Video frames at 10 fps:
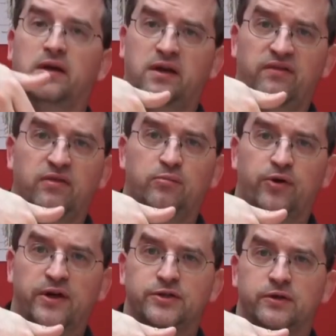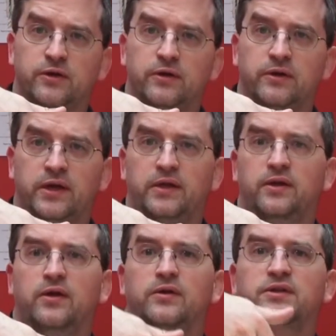uneven pressure
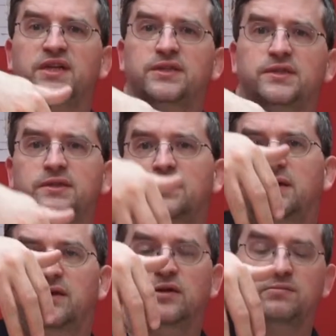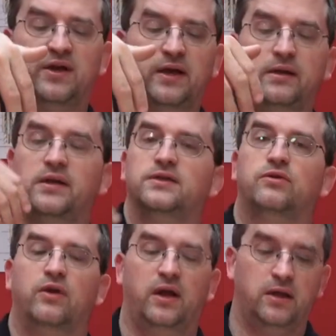in your discs and your spine
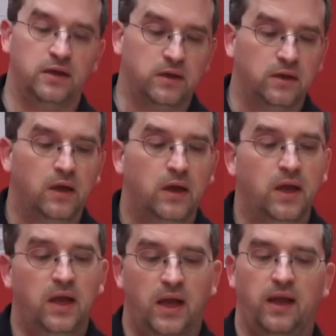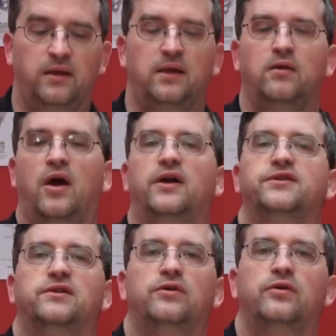is created. And then
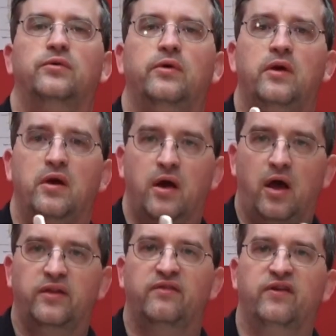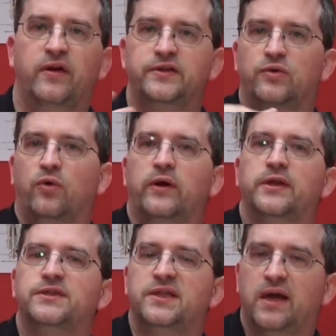also all the various
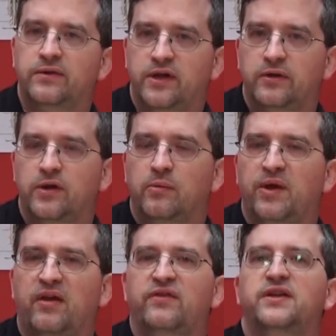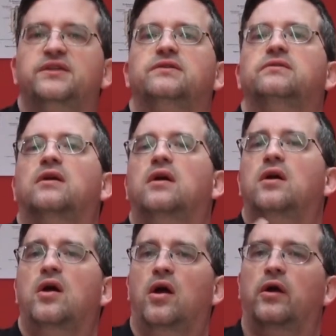organs down here in your pelvis
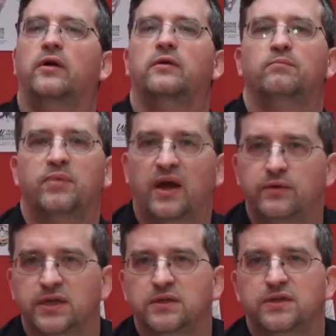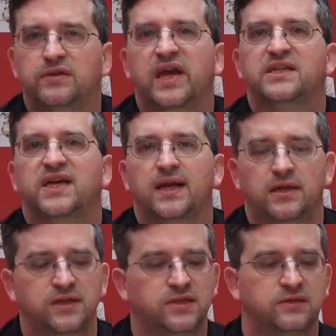are bound into that
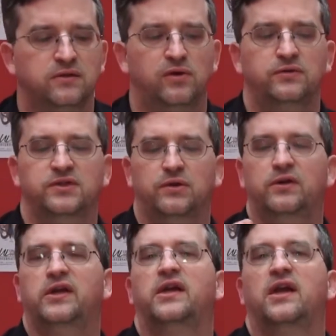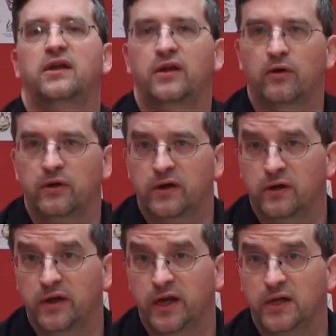tightness so, so you can get
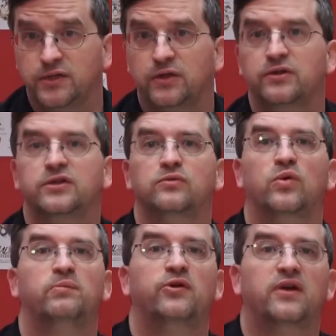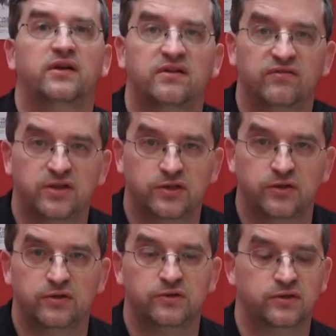urinary issues, reproductive
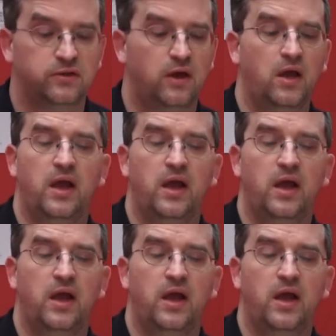issues,